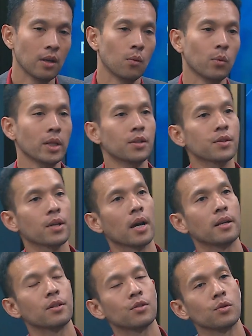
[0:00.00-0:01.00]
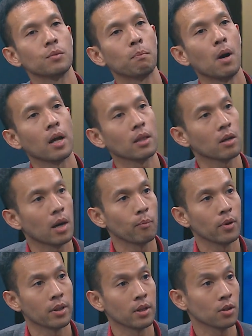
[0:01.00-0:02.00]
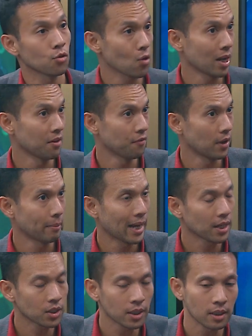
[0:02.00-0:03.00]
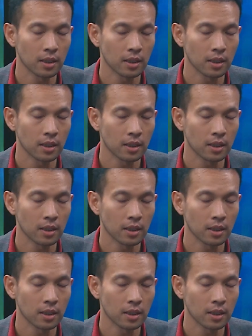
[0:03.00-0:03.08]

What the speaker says: we decided to partner up with an Australian fund manager.